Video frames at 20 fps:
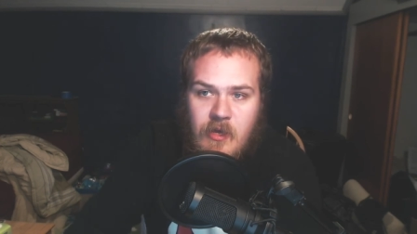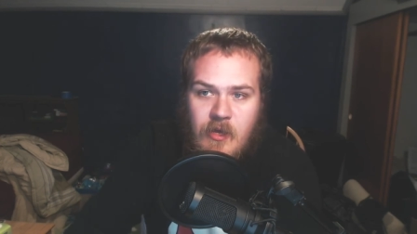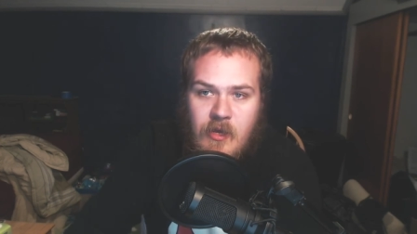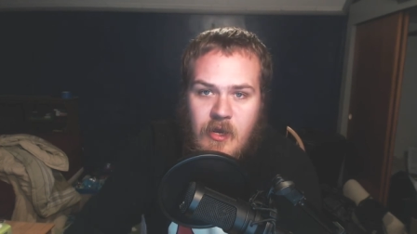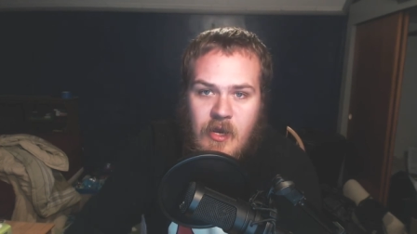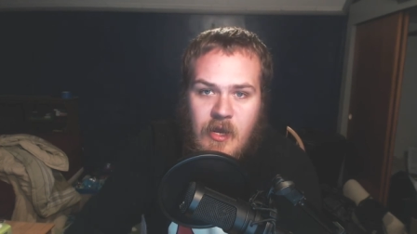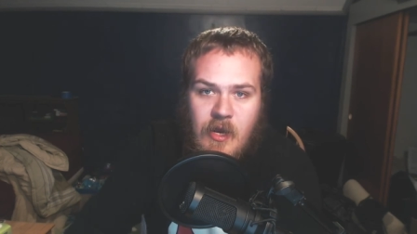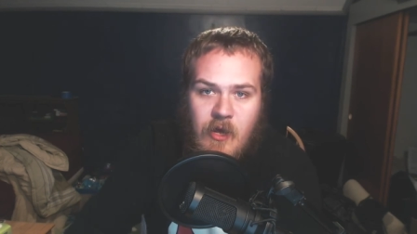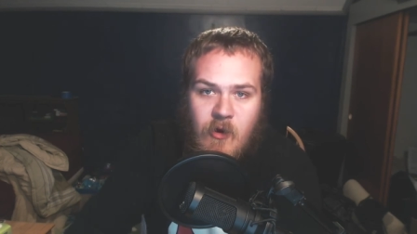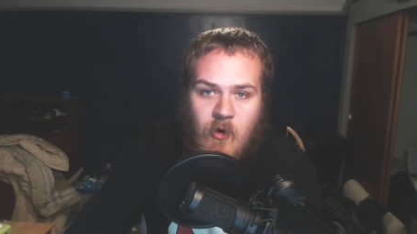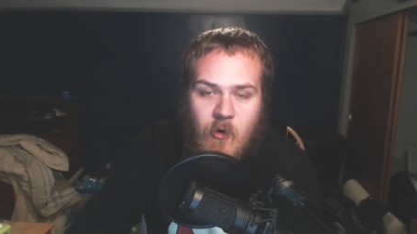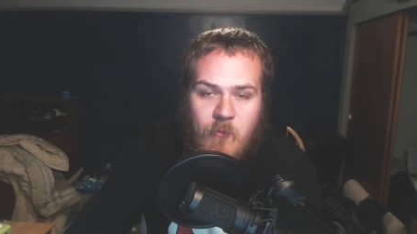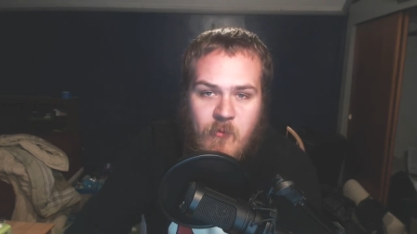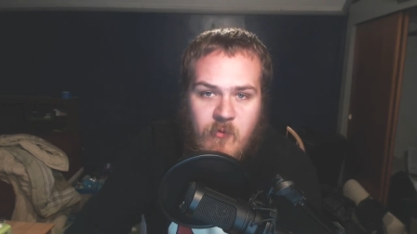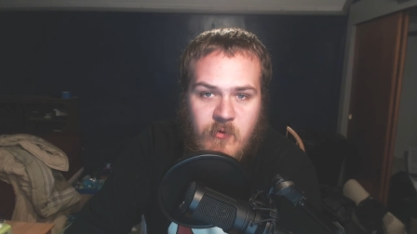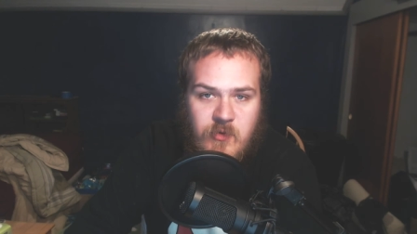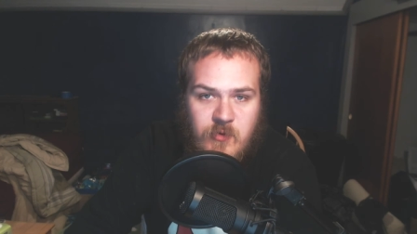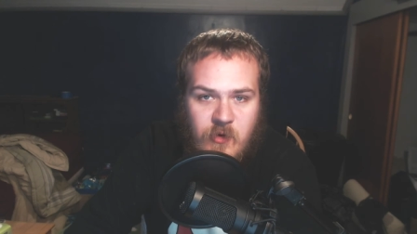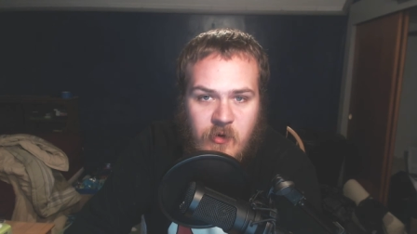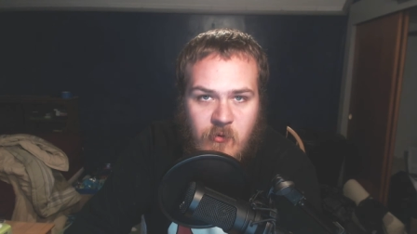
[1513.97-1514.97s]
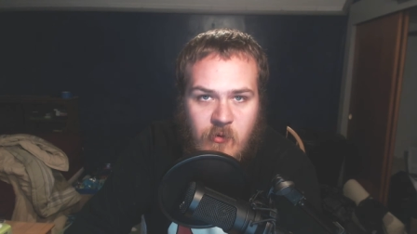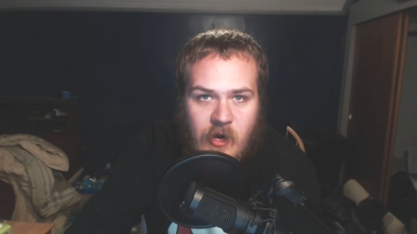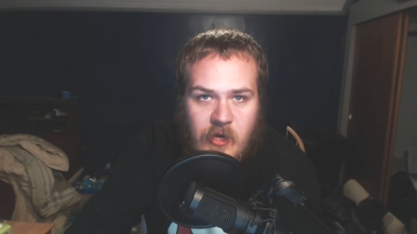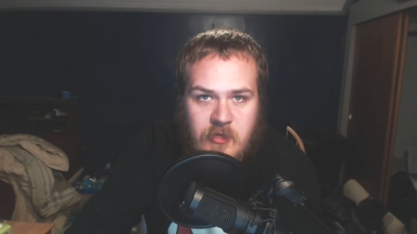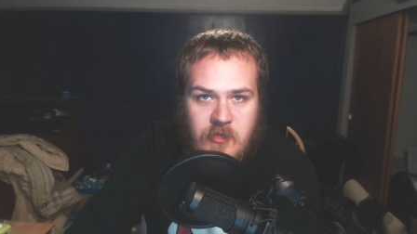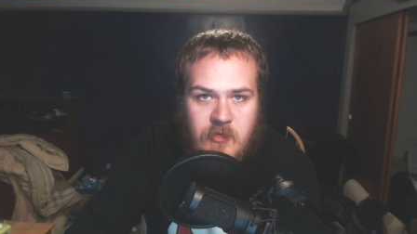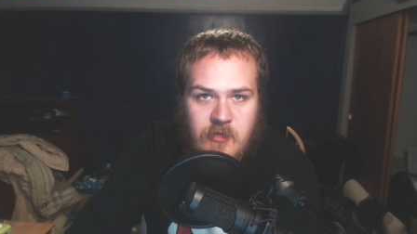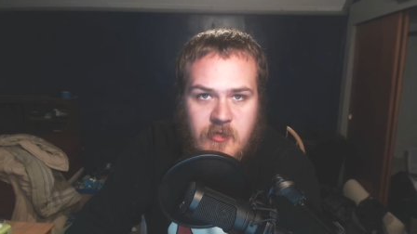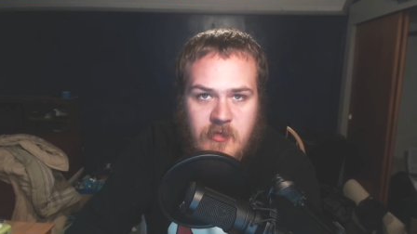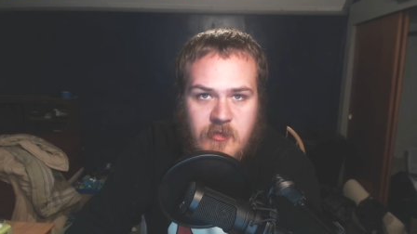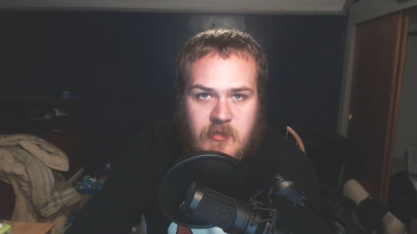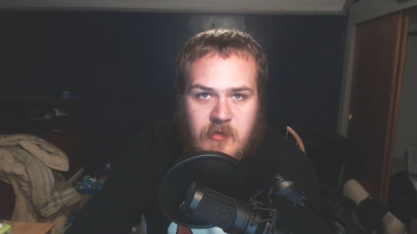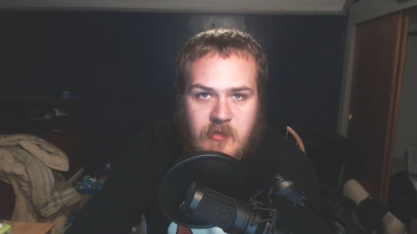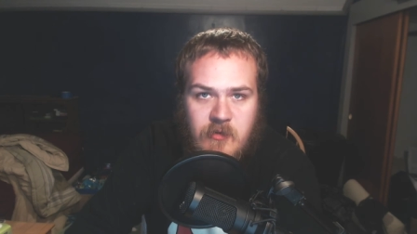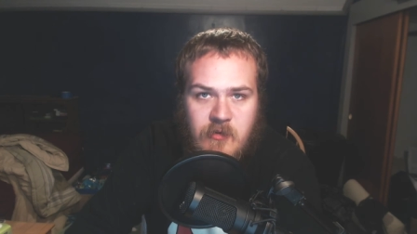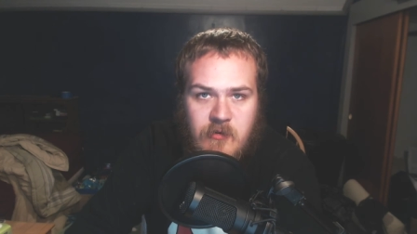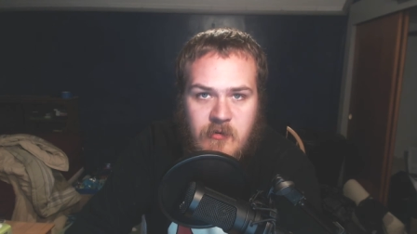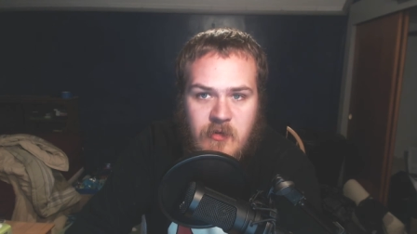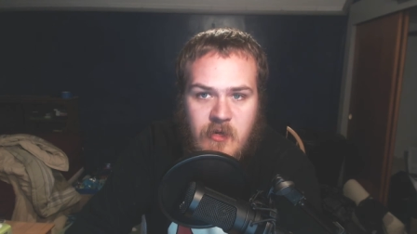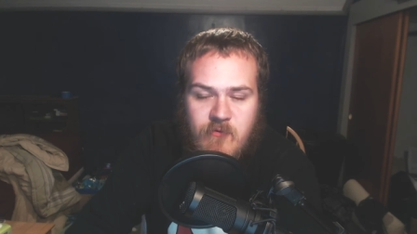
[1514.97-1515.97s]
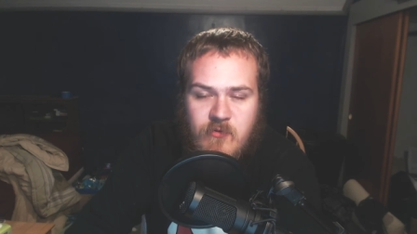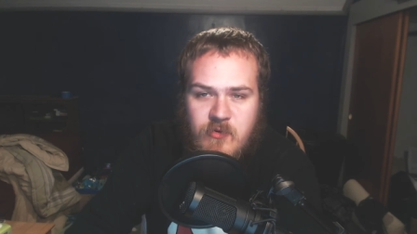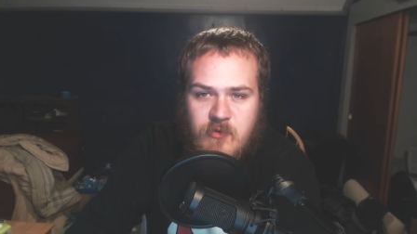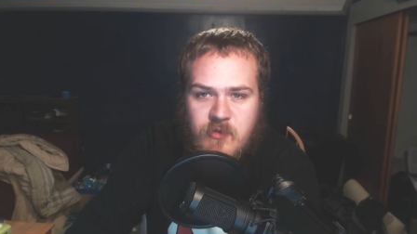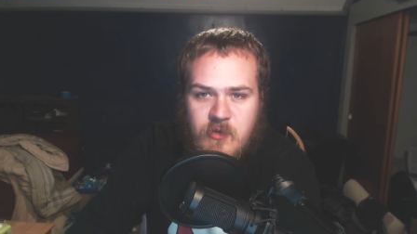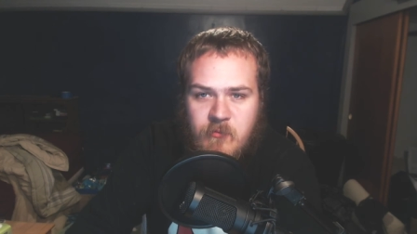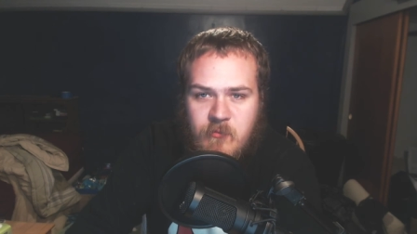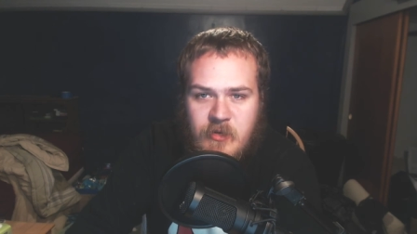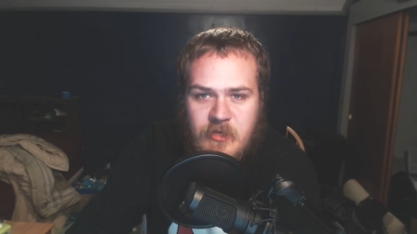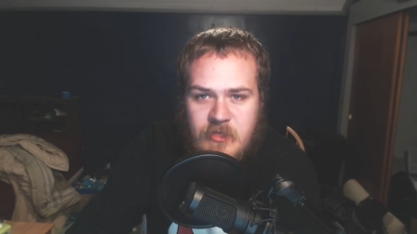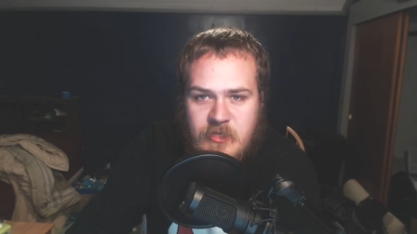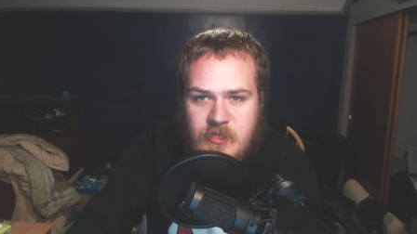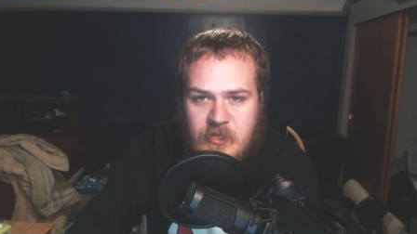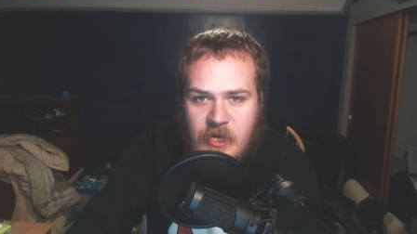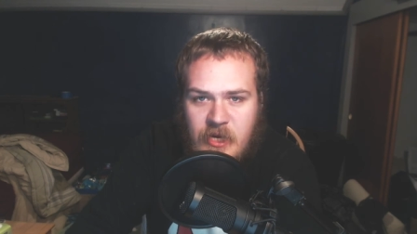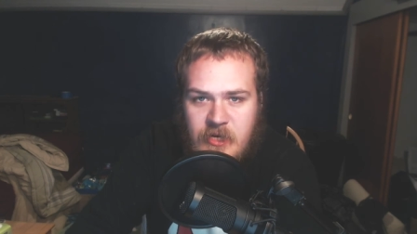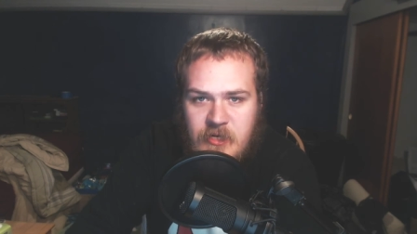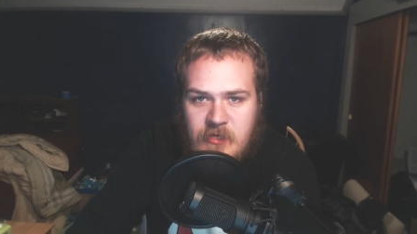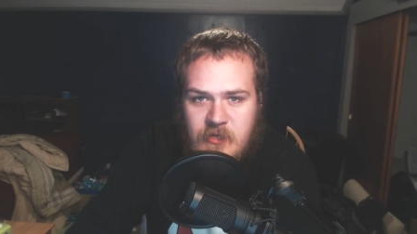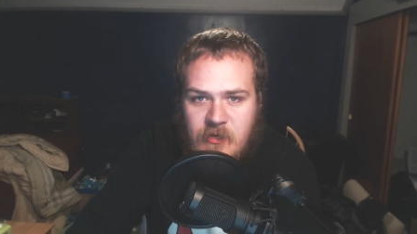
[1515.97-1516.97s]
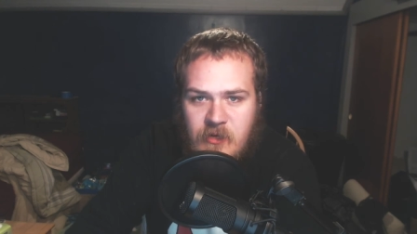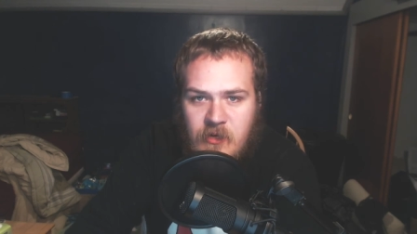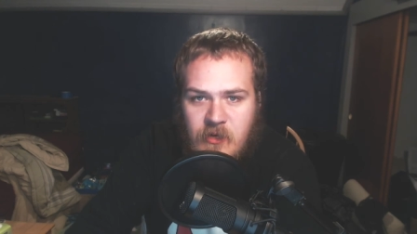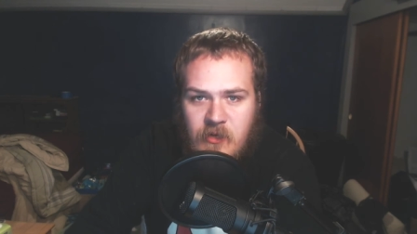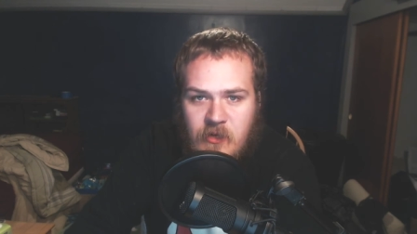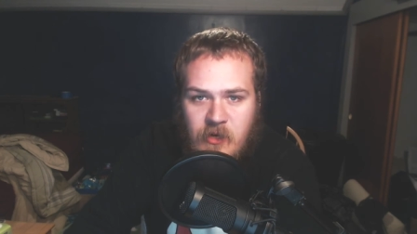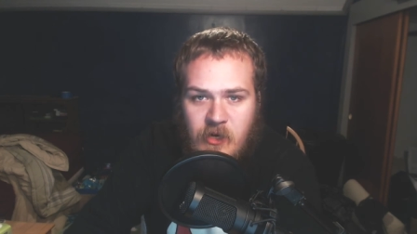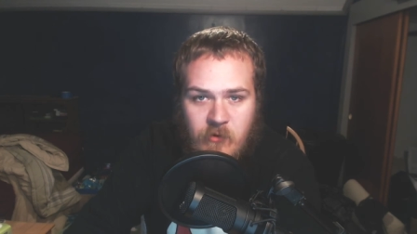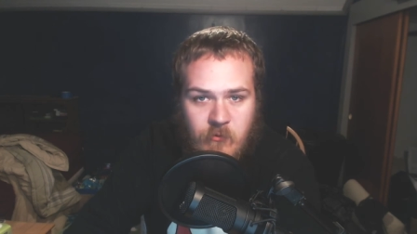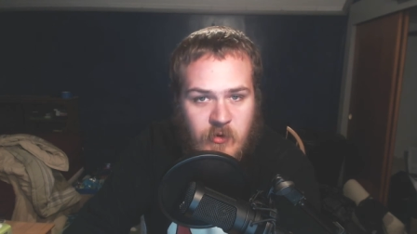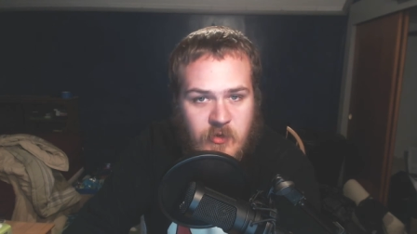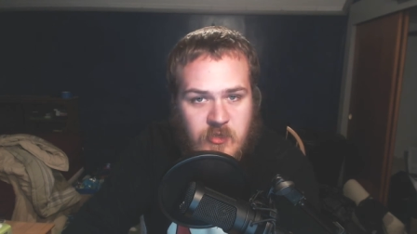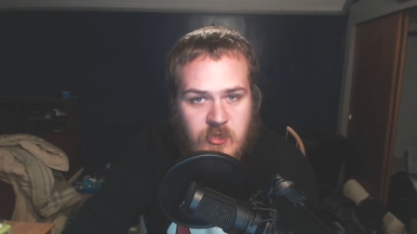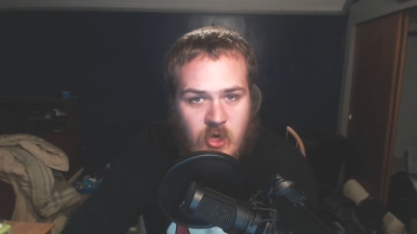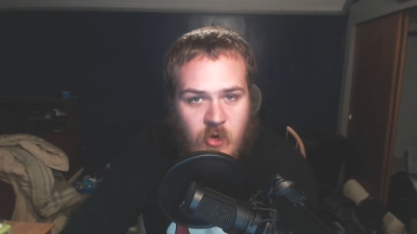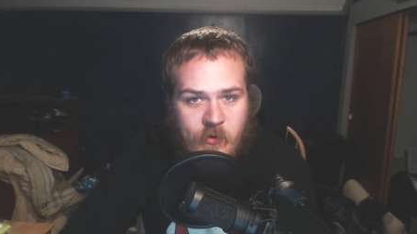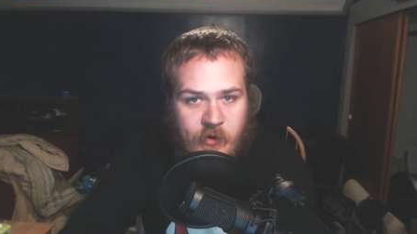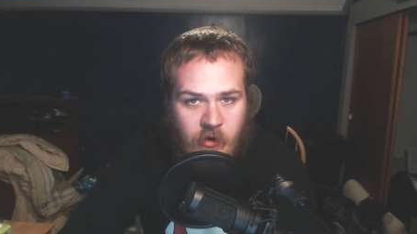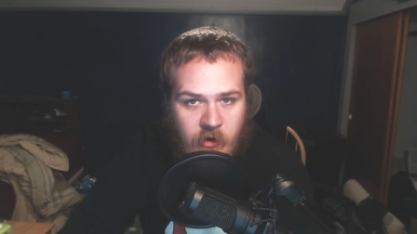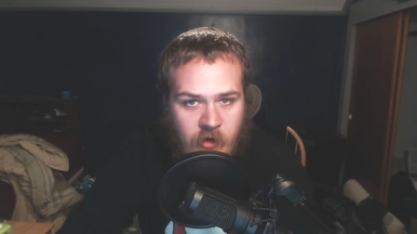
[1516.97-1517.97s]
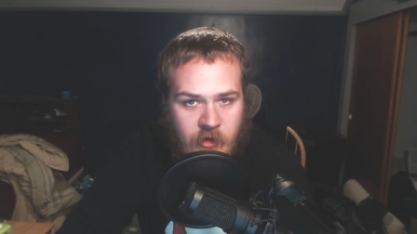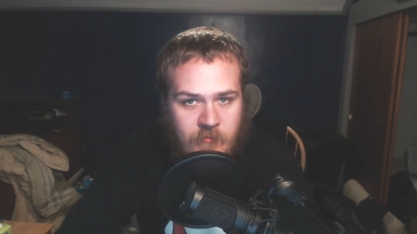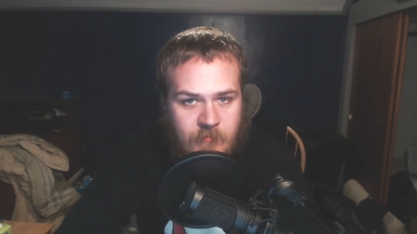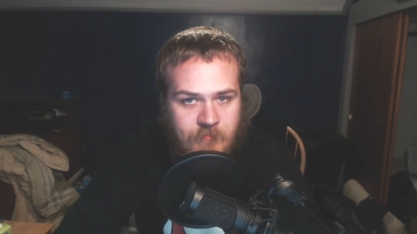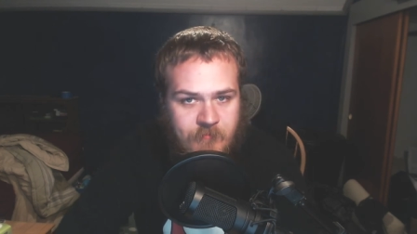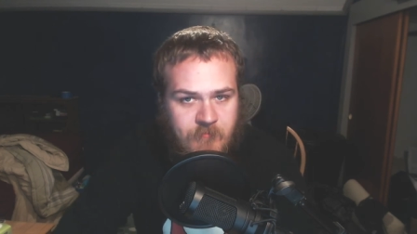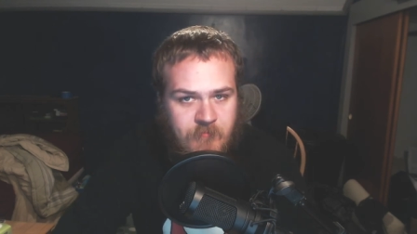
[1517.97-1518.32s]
And I hope you enjoyed watching this and give you some insight on what's going on.